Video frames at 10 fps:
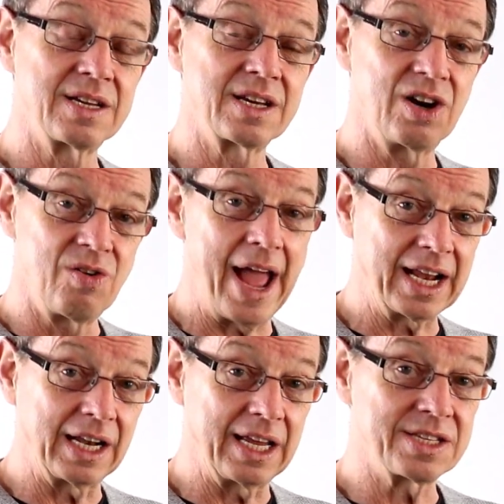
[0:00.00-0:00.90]

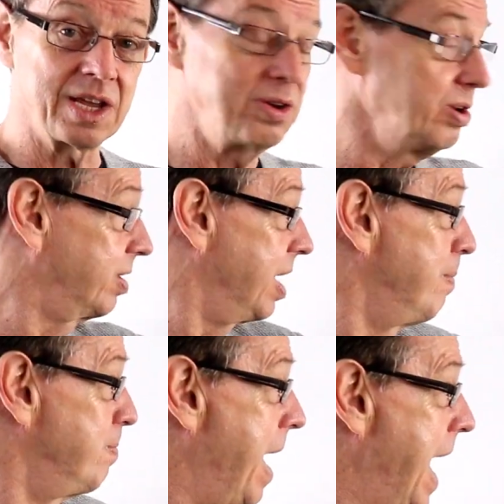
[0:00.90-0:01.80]
correctly. So you
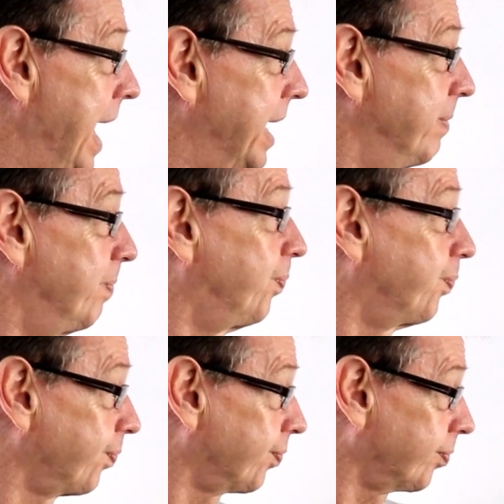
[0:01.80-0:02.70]
come back,
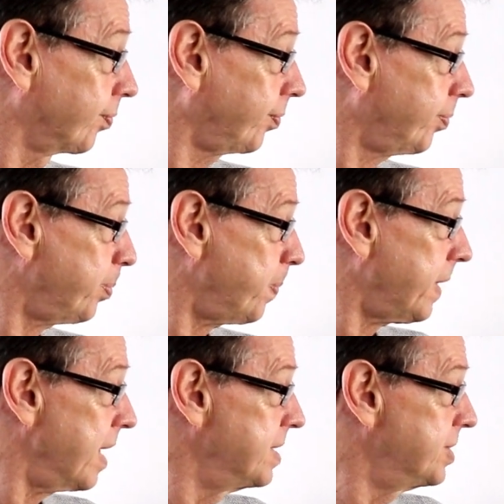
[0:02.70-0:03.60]

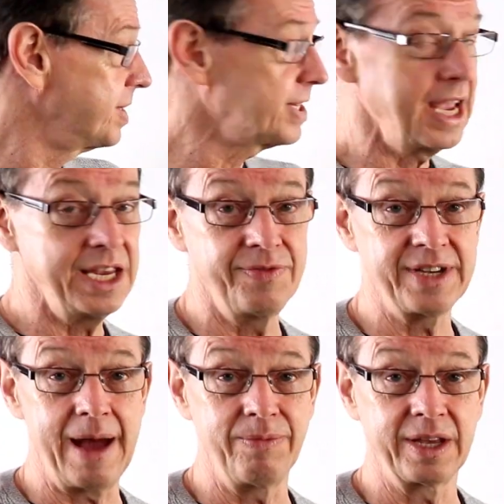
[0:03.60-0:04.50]
just say you've
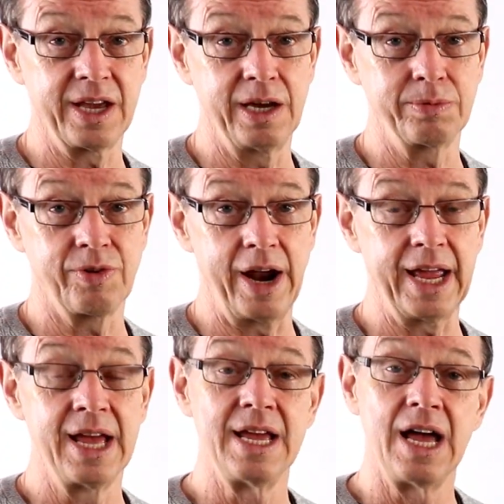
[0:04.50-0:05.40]
tapped the curb, great.
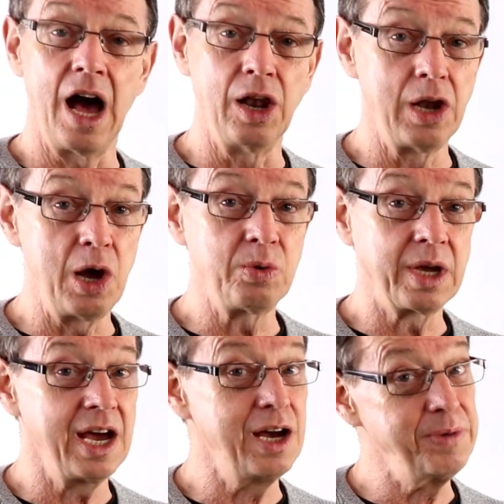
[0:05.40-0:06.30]
A low
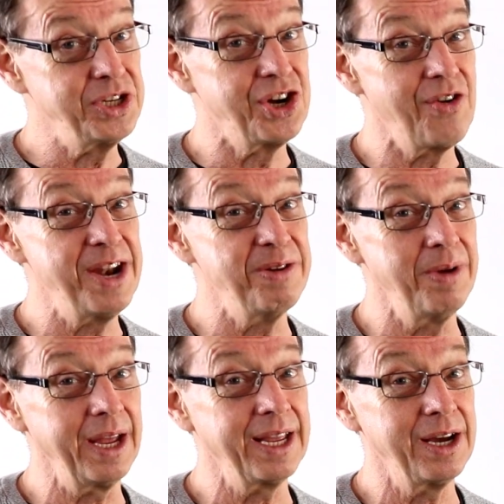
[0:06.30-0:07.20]
curb is your
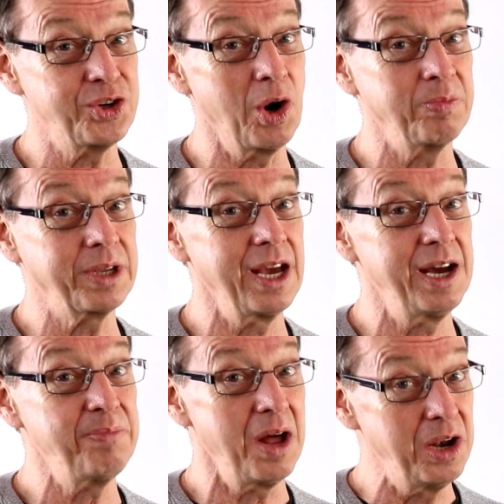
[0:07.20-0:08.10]
enemy. A dropped
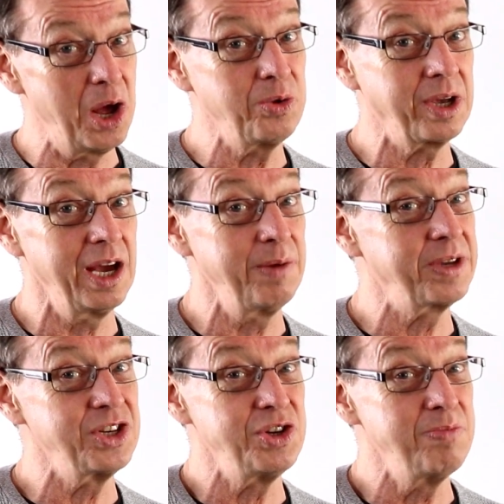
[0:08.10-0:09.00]
curb, a low curb,
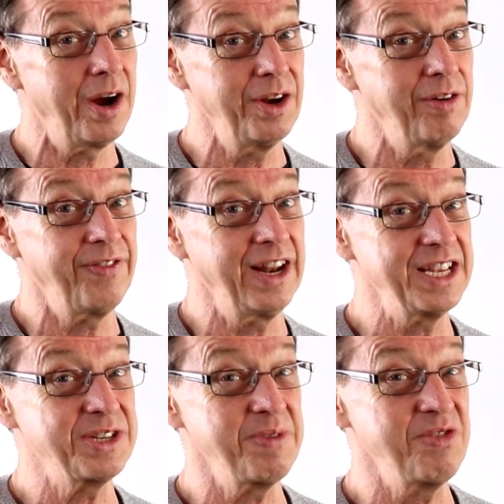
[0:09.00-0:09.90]
because you might not feel it.
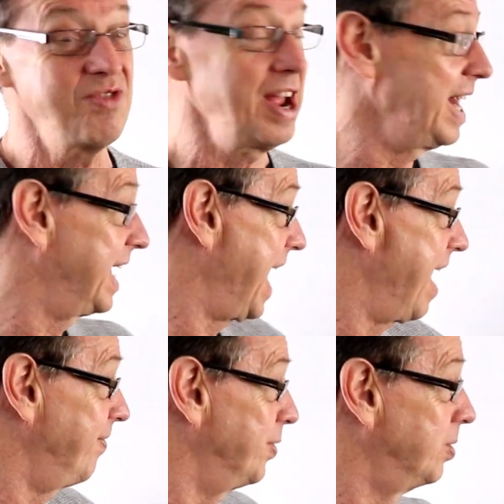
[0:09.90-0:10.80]
So be really
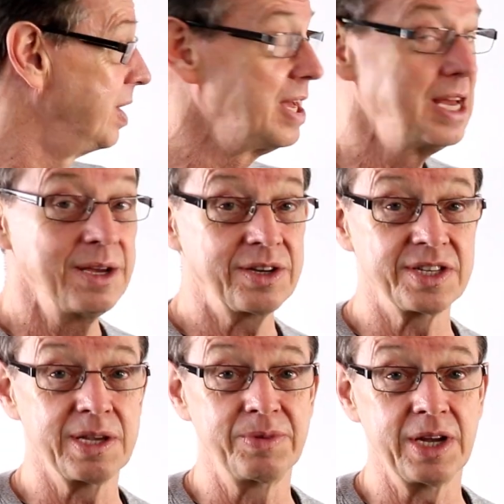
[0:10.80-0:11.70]
careful, because
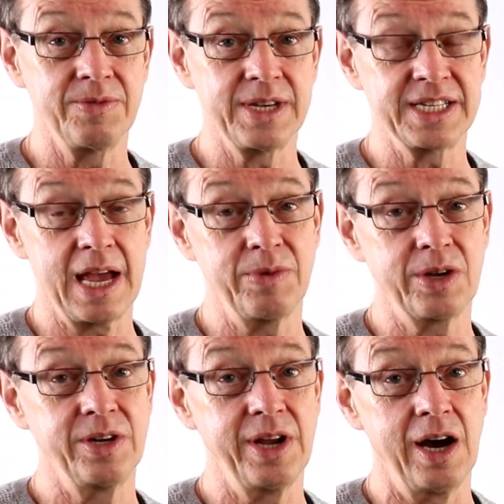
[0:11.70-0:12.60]
sometimes the examiner
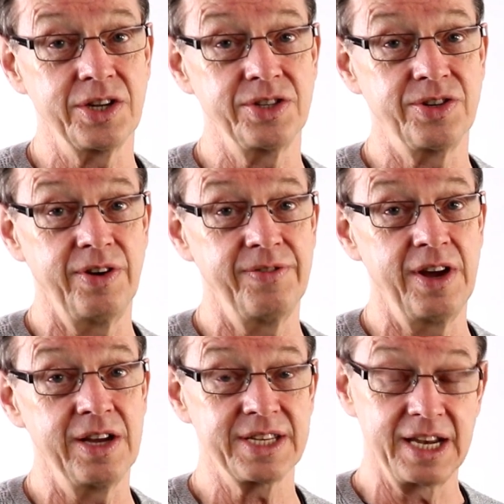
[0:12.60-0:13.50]
could ask you to
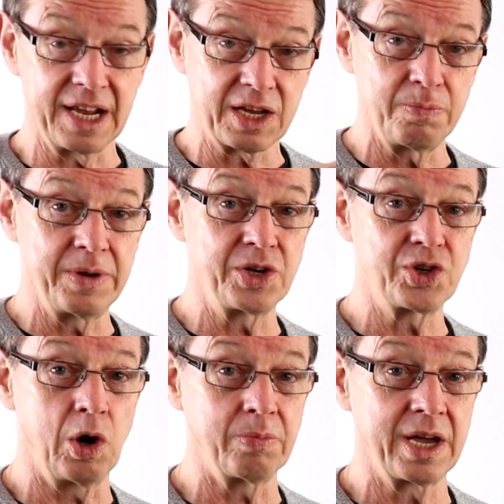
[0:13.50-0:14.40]
reverse in. It could be a
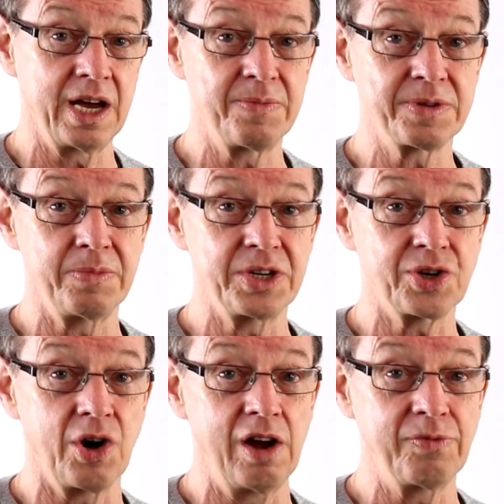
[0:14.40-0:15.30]
drop curb, somebody's
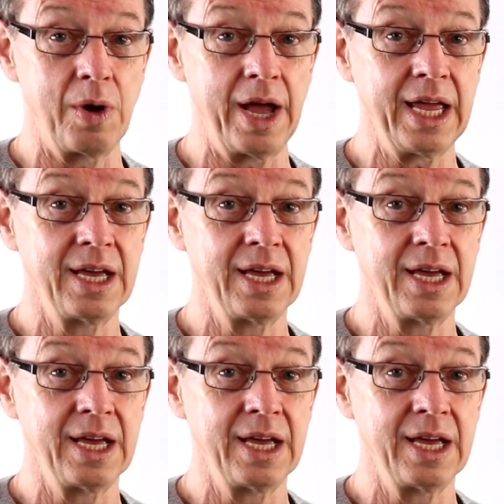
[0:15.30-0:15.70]
driveway.